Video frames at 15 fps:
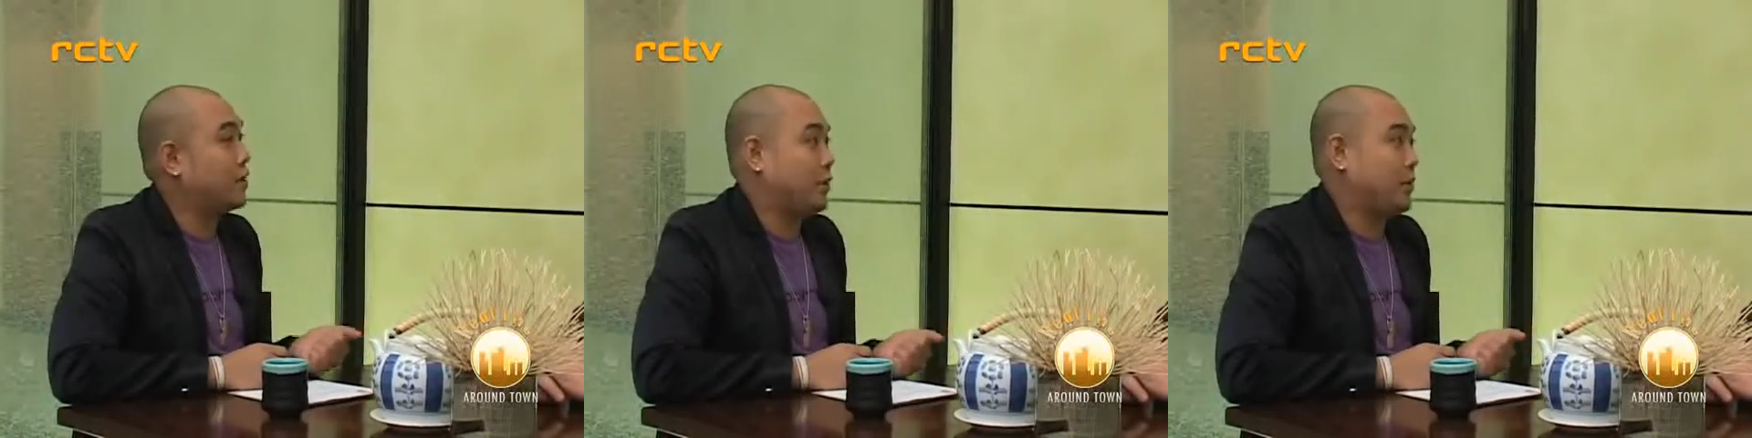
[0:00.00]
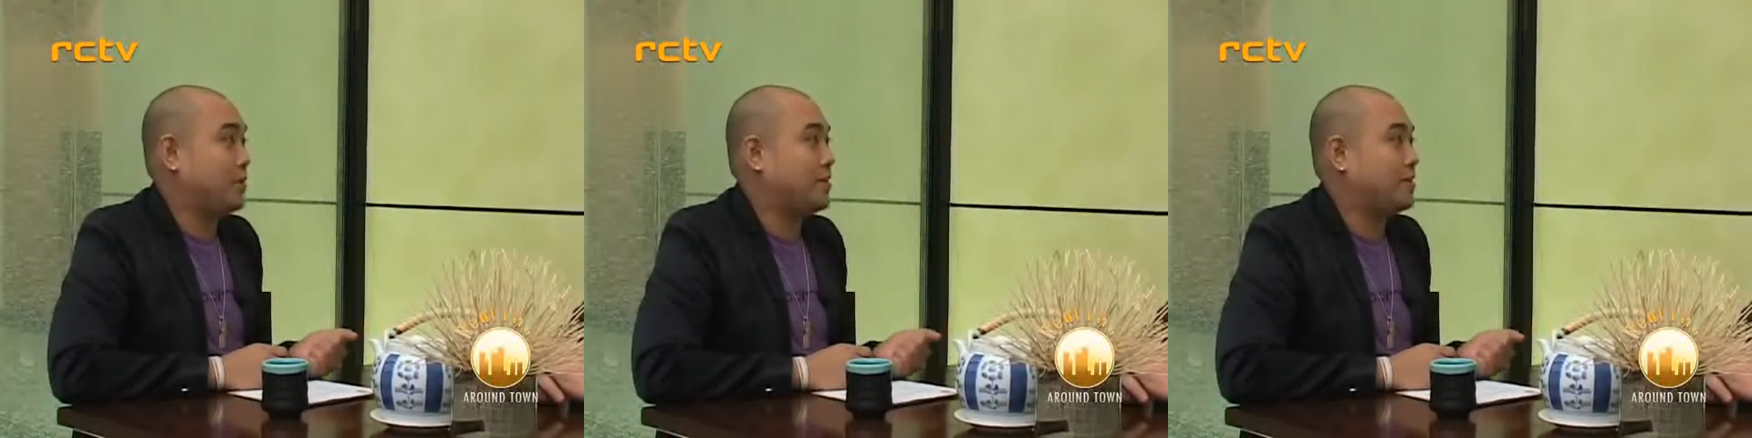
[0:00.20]

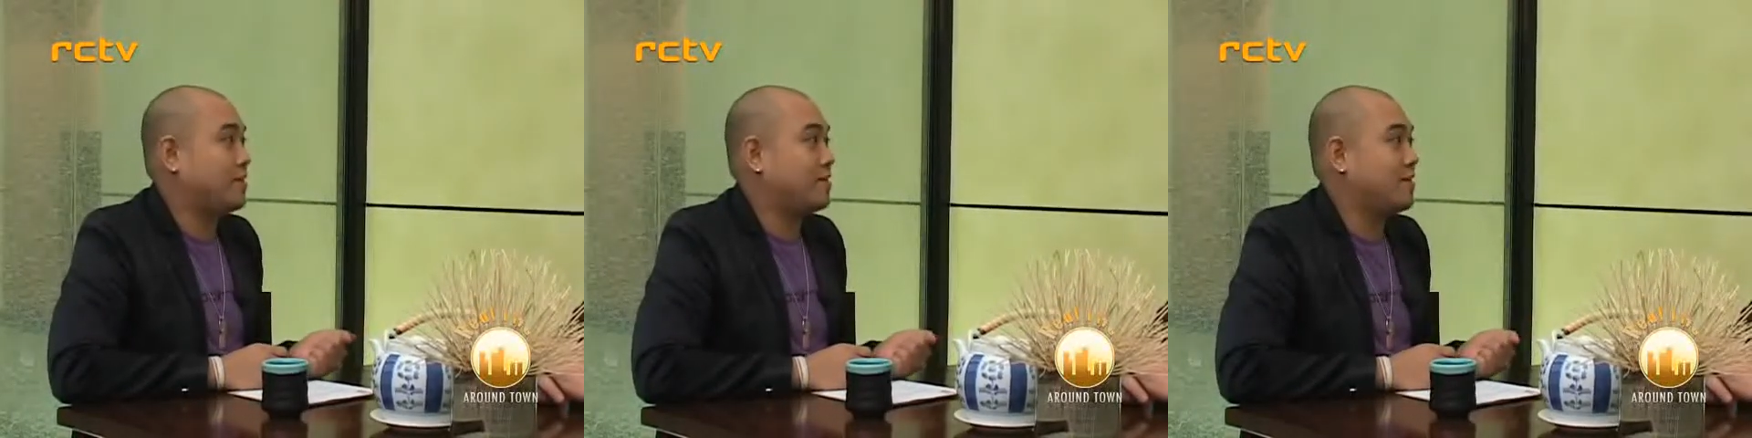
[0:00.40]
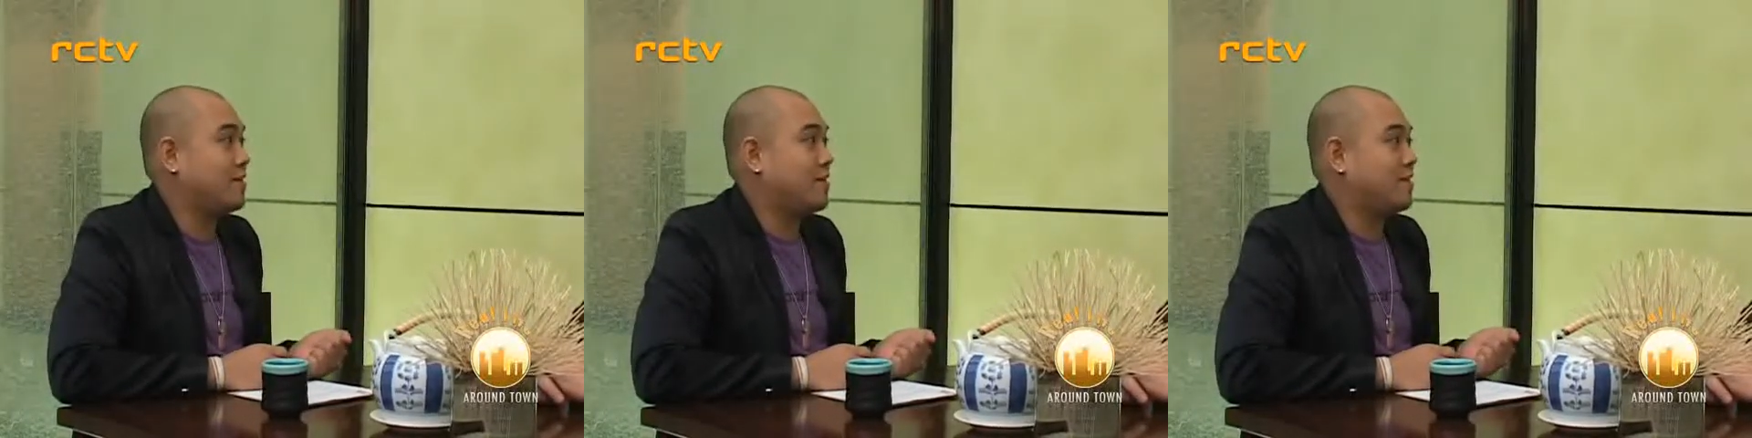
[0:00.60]

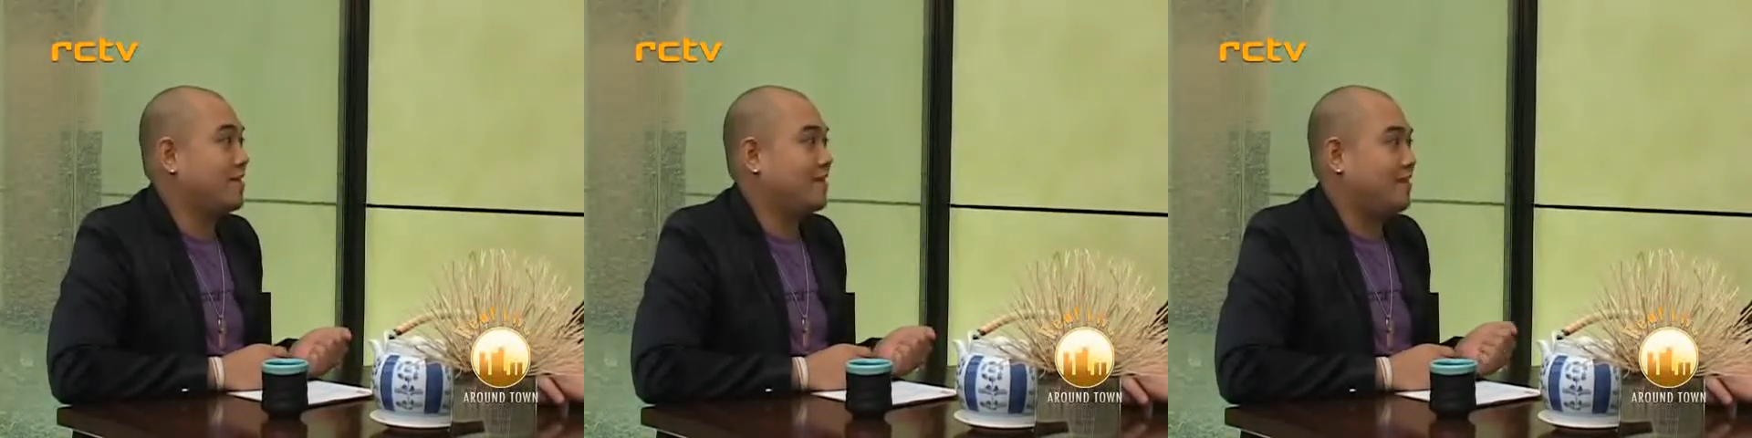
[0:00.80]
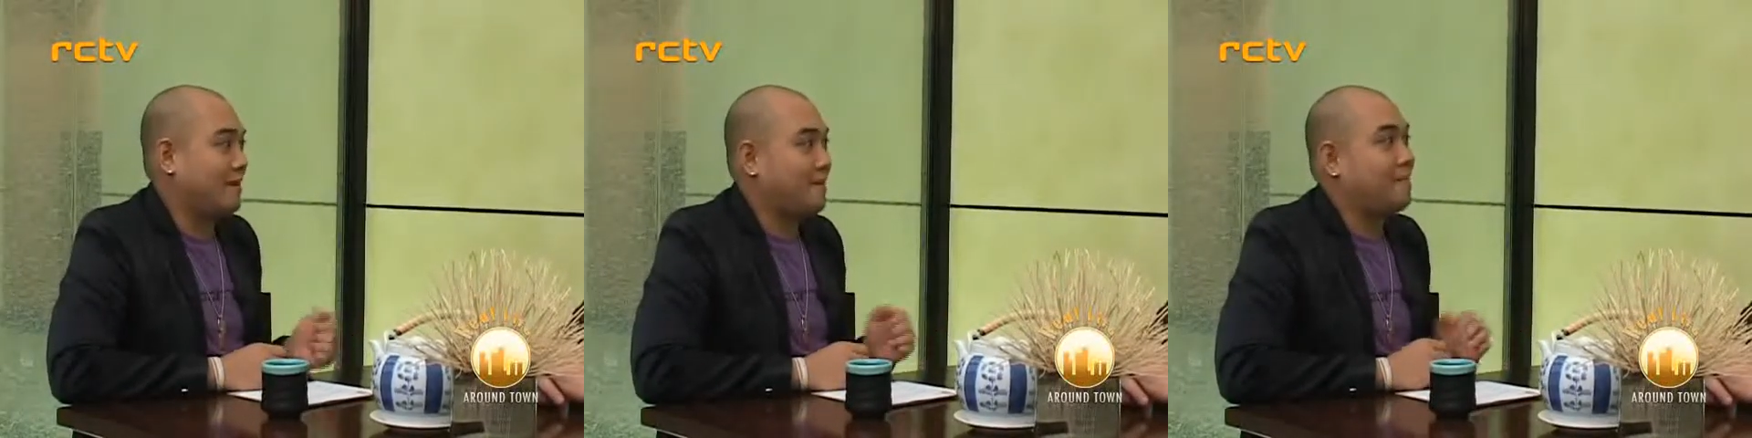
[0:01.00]
use.
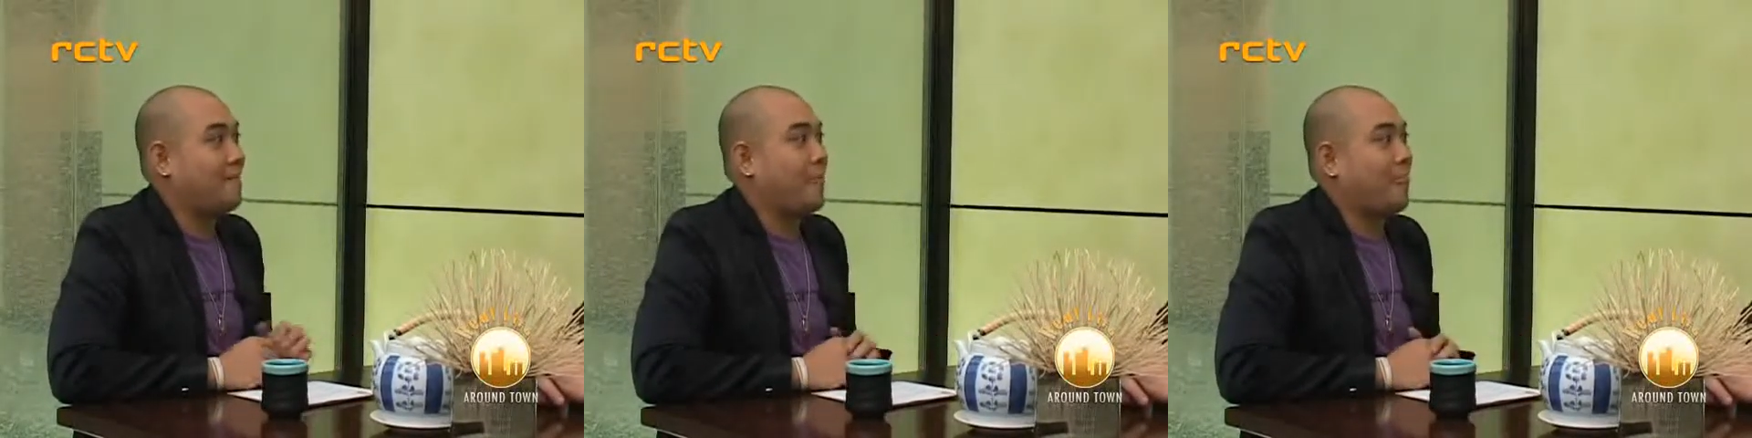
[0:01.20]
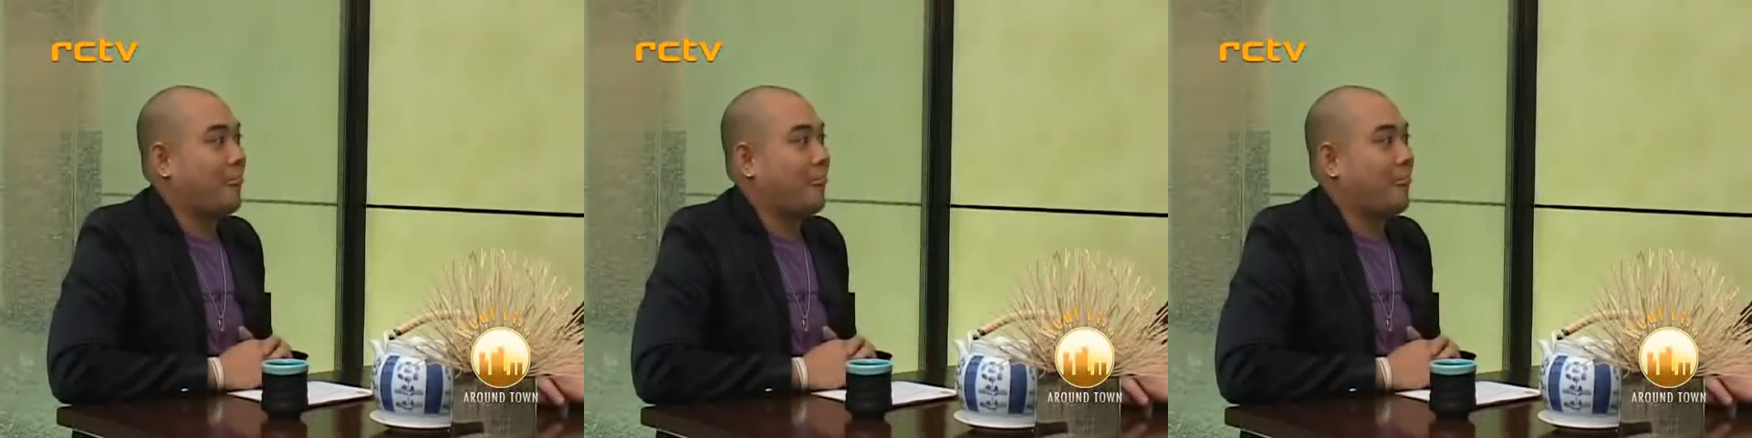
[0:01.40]
Yeah.